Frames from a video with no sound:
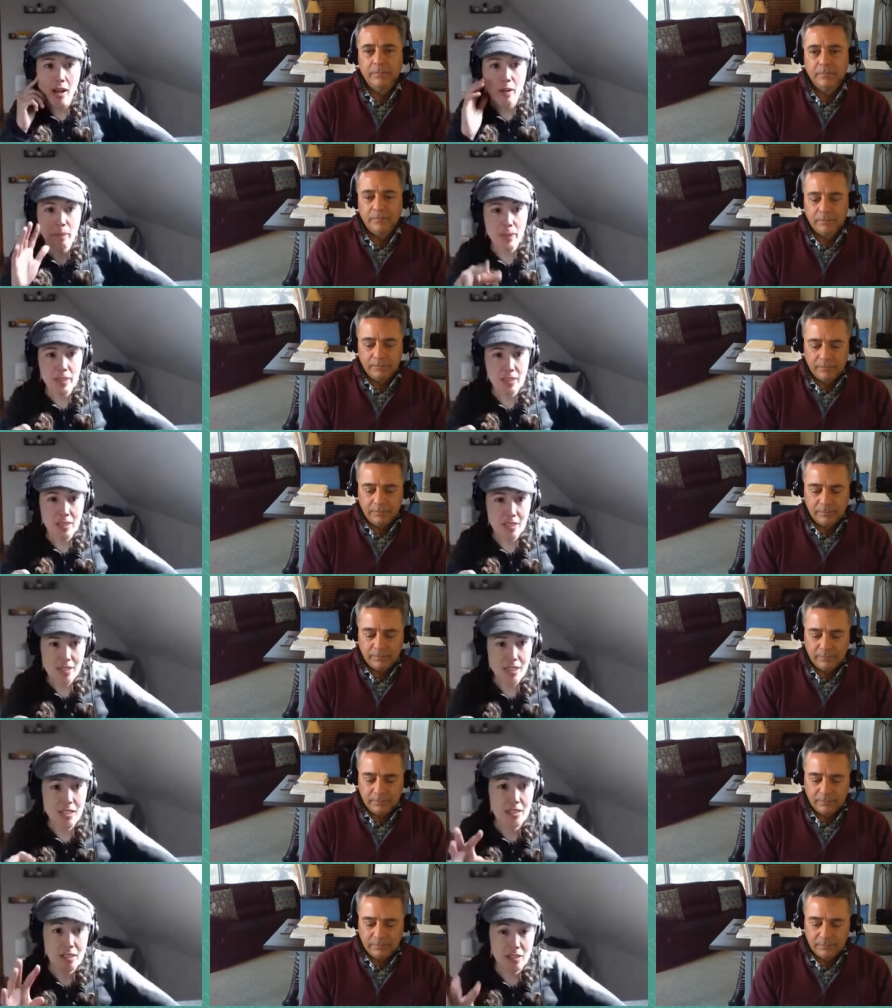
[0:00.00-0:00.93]
Speaker 1: I read
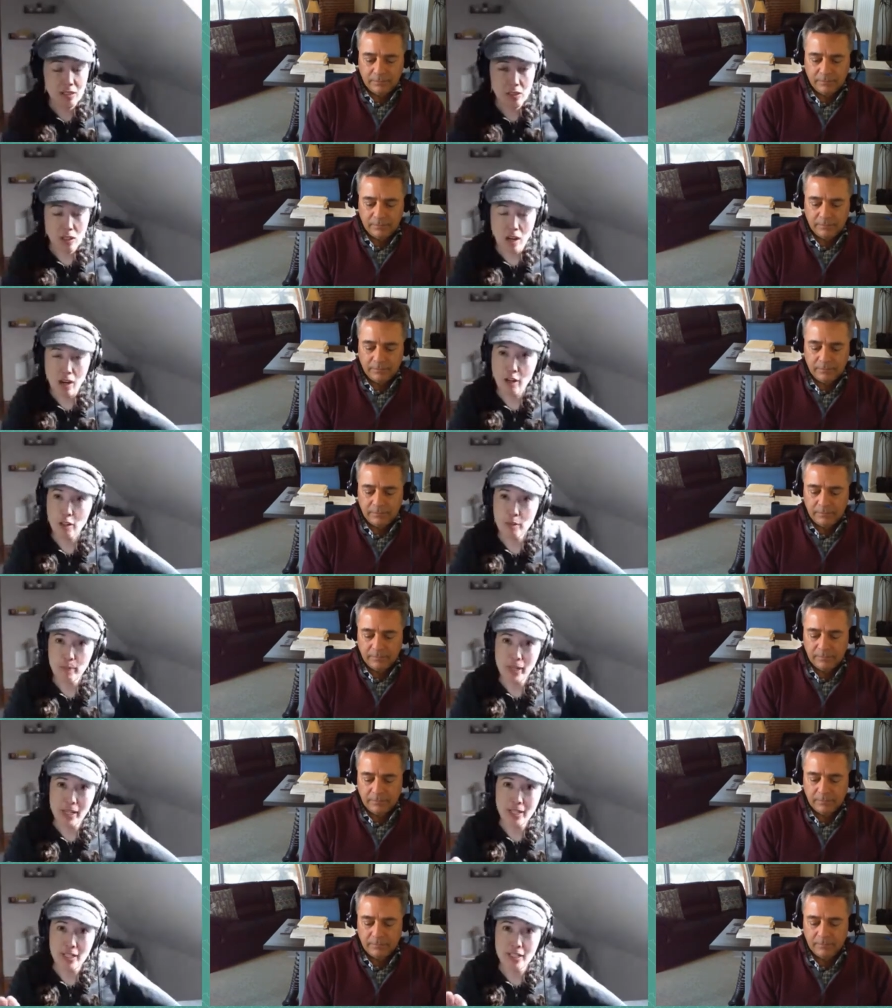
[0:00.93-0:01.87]
this, it's a little hard,
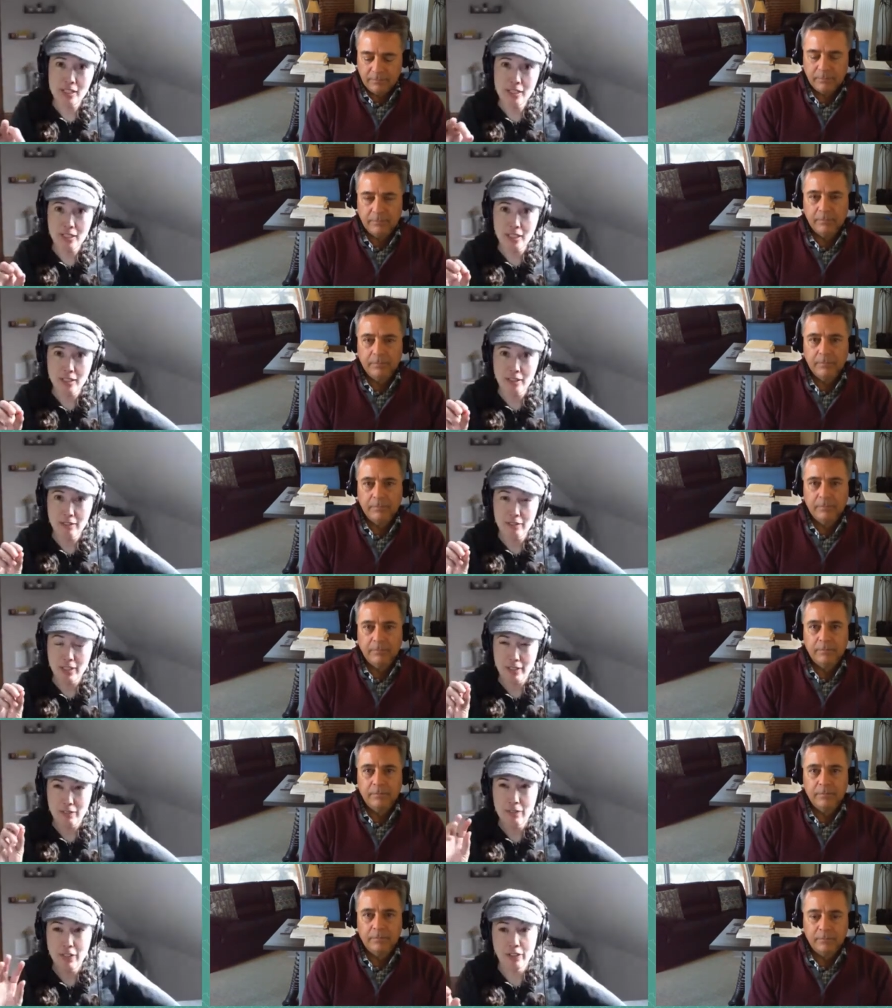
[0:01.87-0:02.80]
Megan, to give
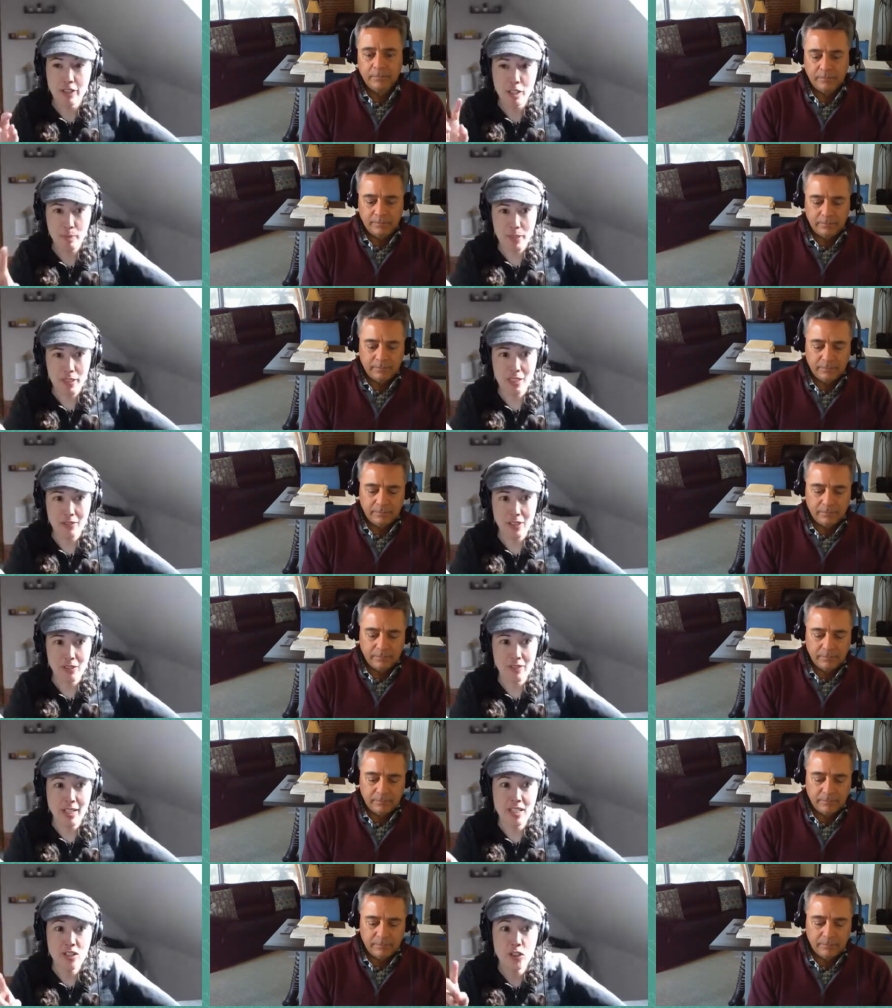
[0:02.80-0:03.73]
like very specific
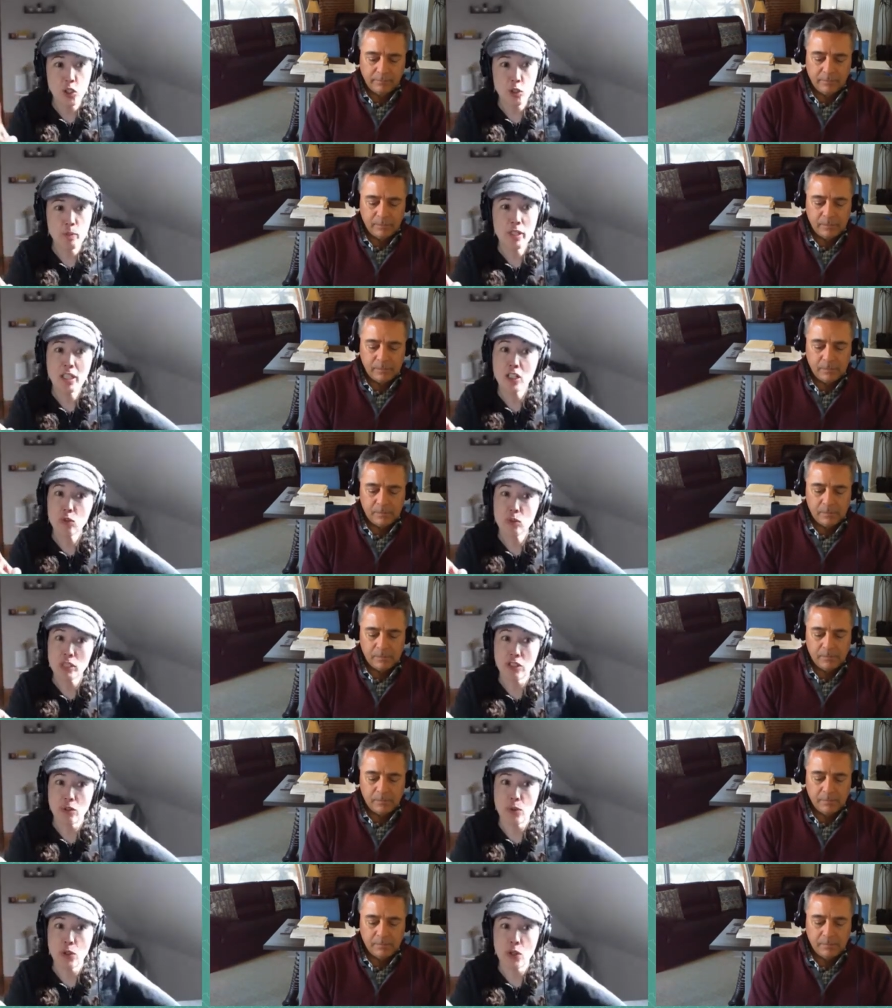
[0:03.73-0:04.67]
advice just because
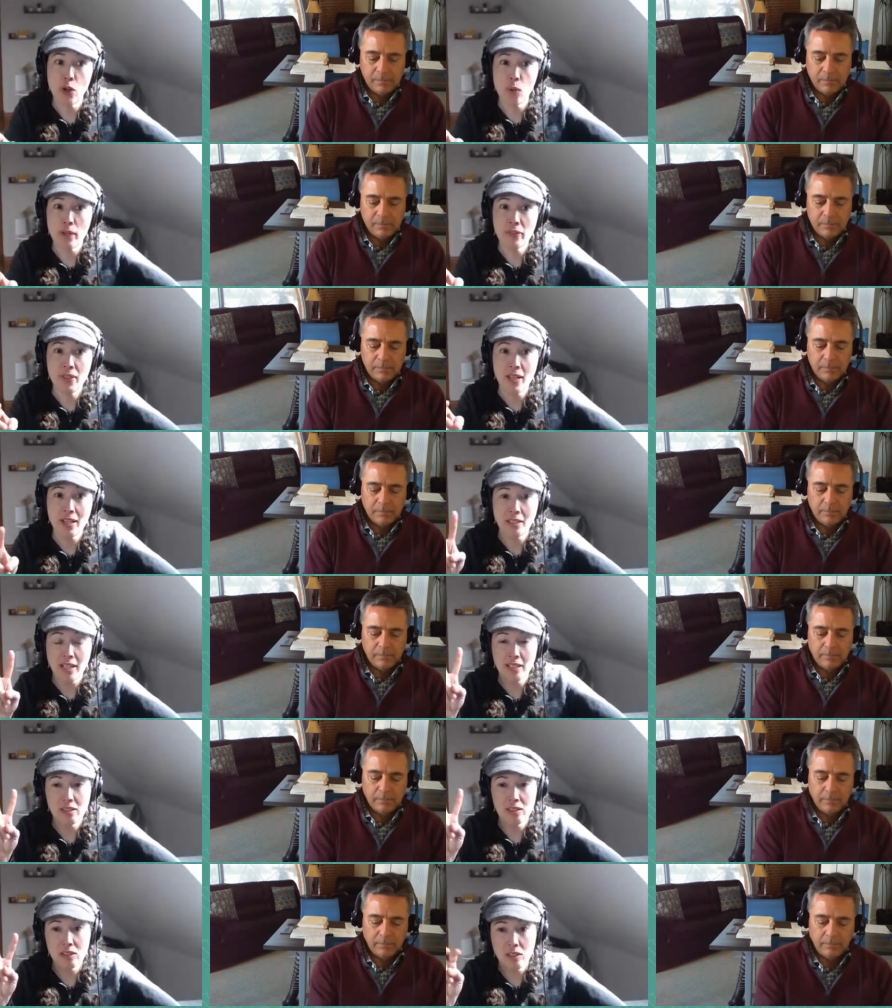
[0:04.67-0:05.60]
we don't know what that
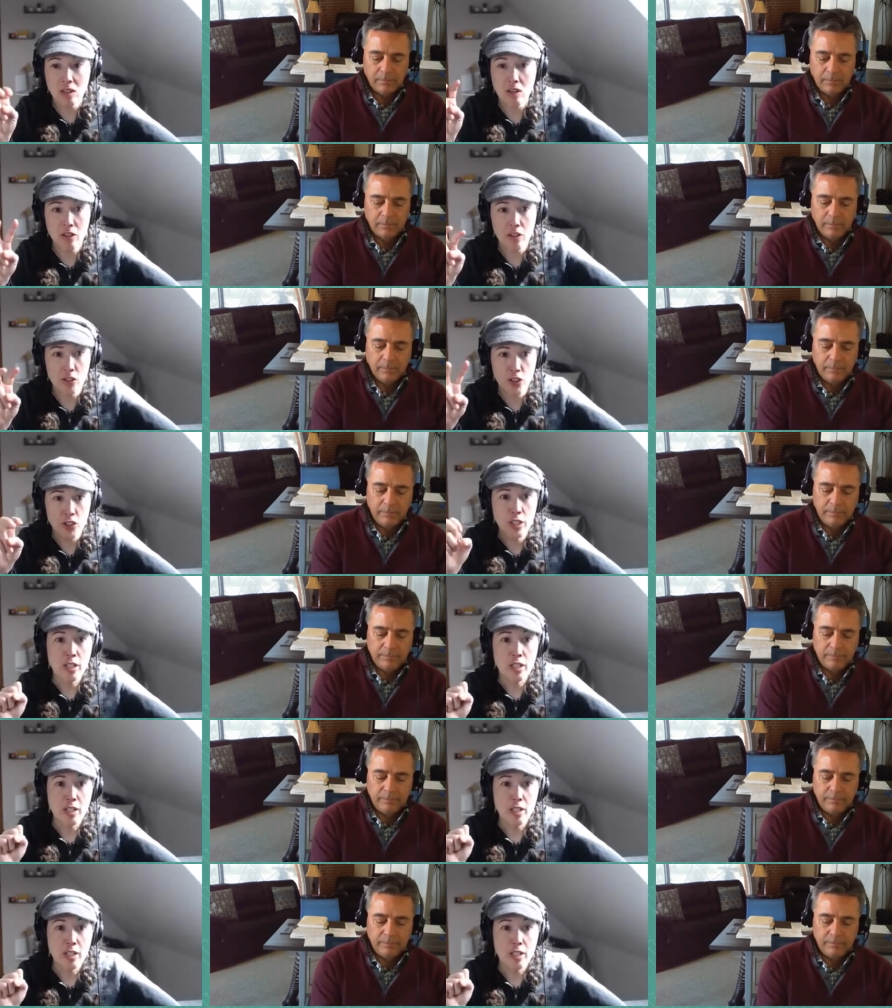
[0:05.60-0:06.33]
like large